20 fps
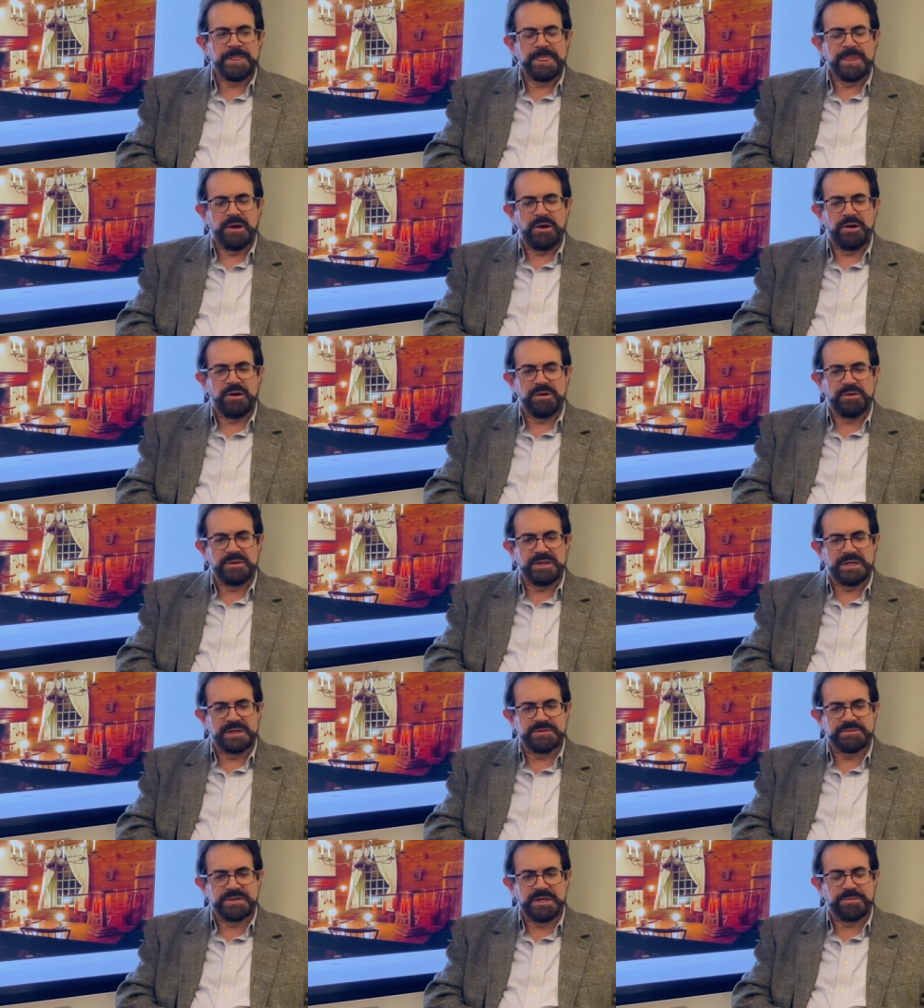all
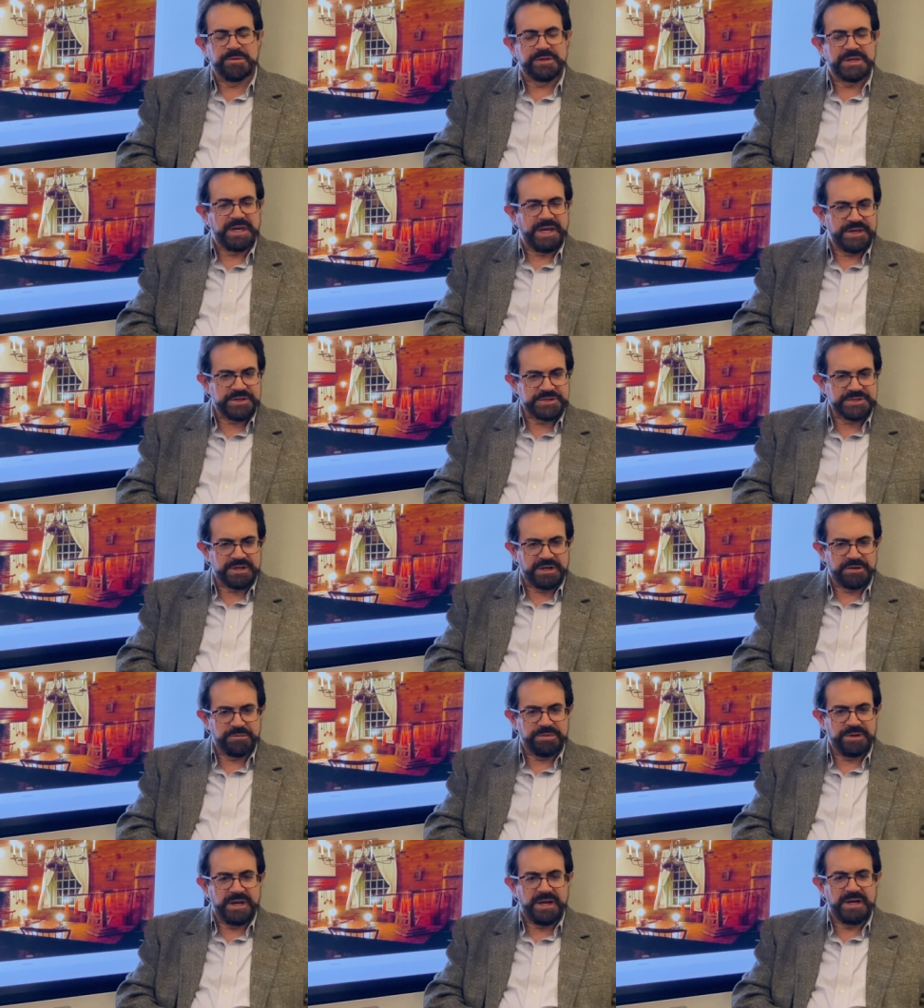uh, type of cast iron
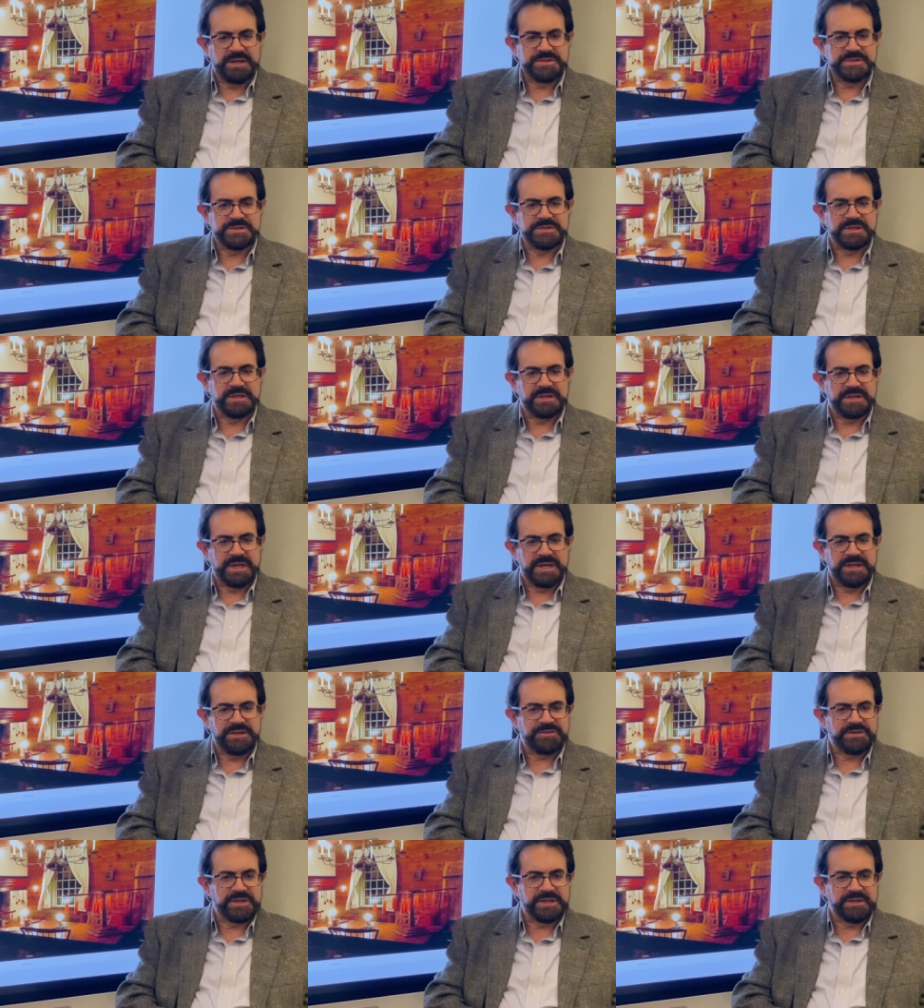pots and
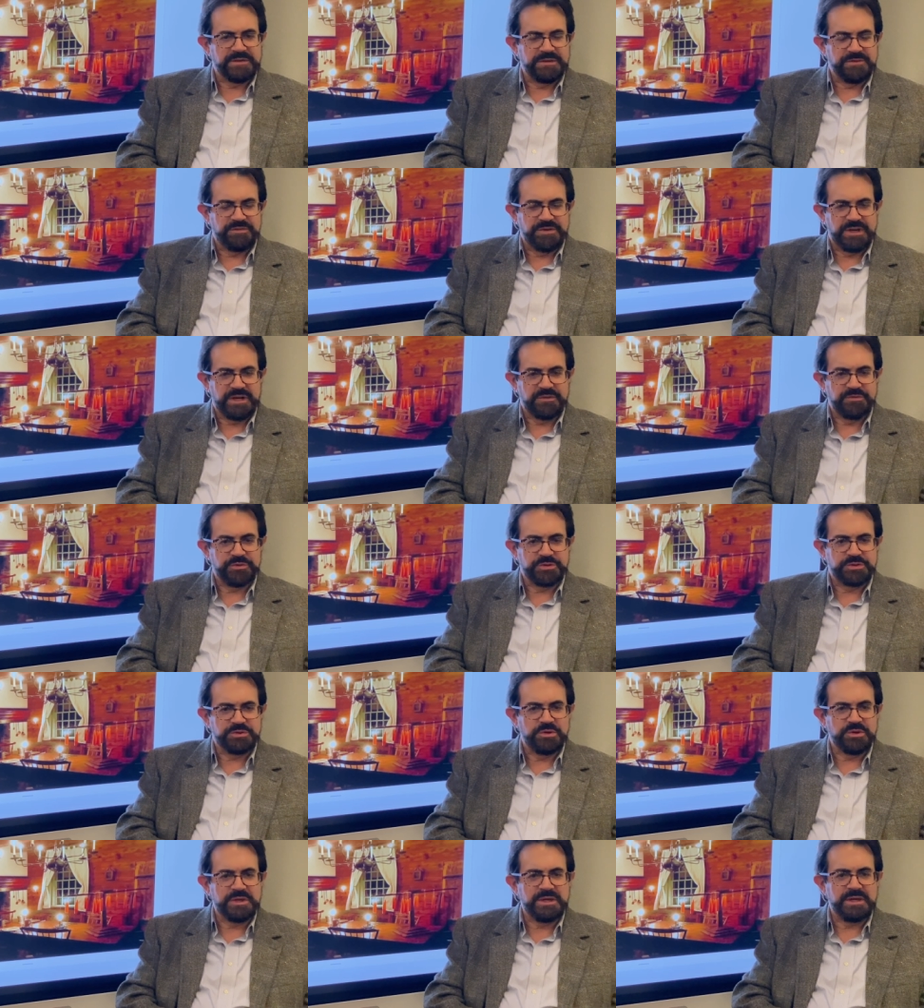anything involved with
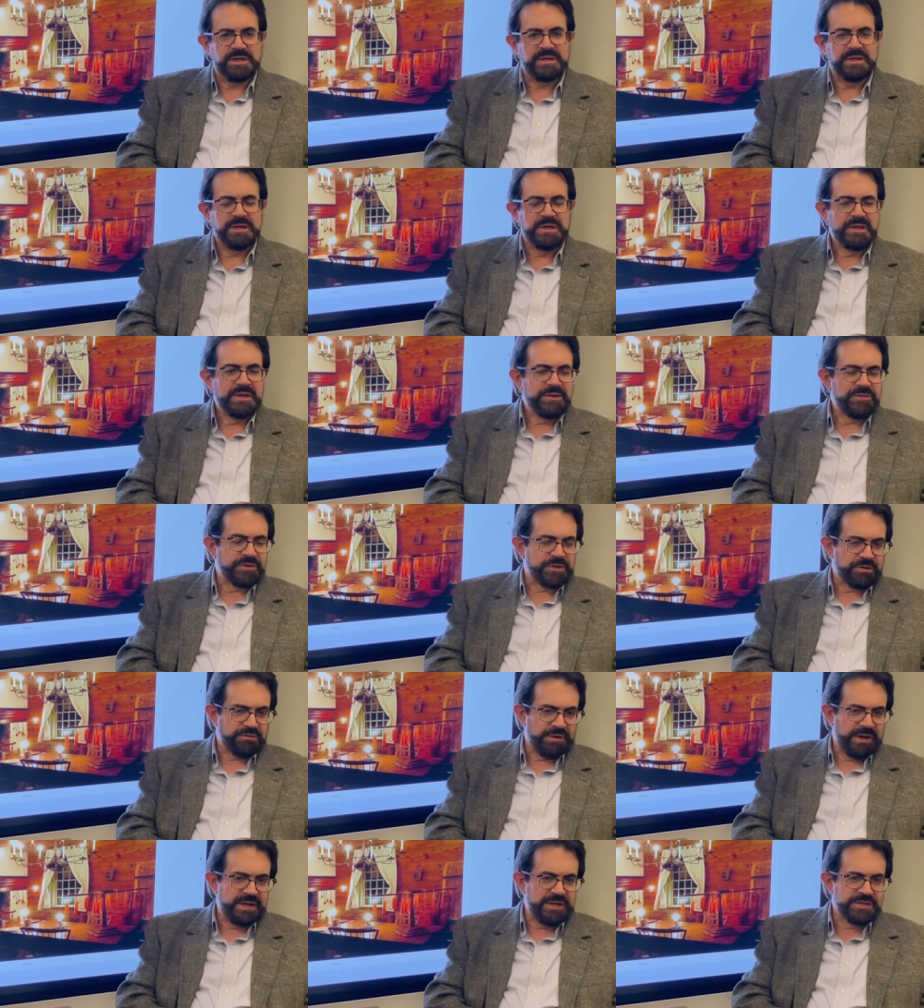cooking. The
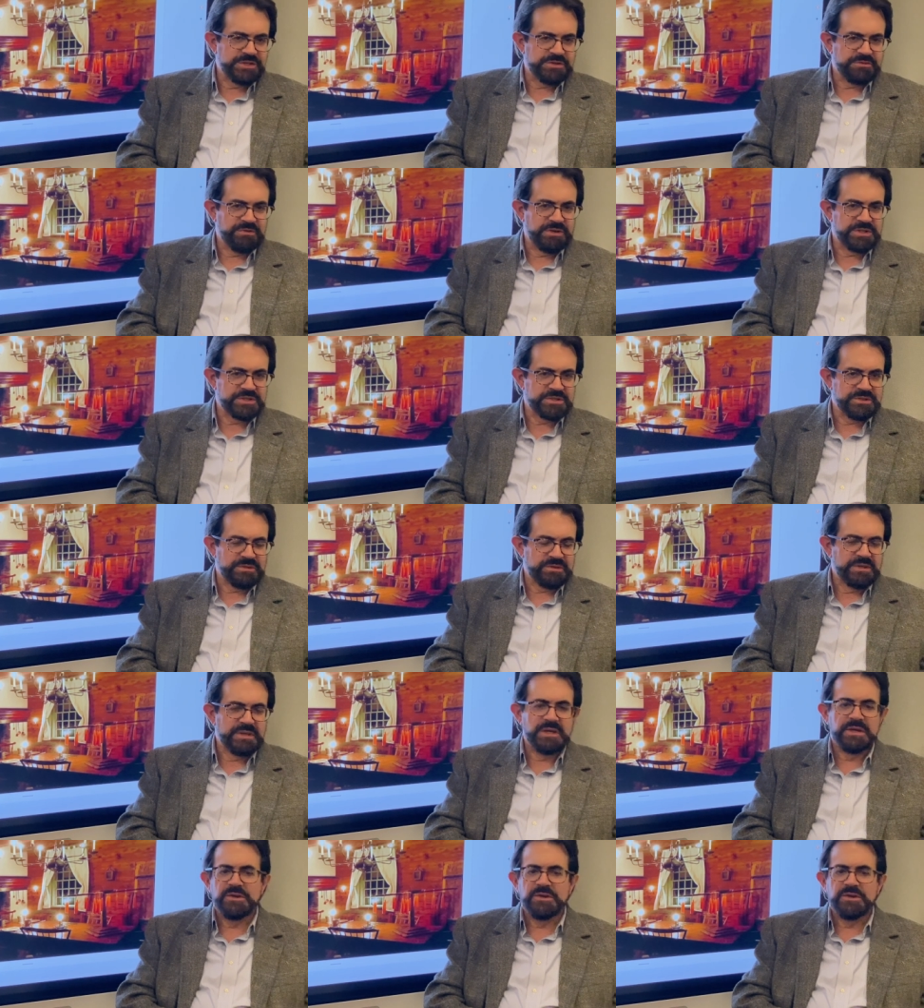crane is original.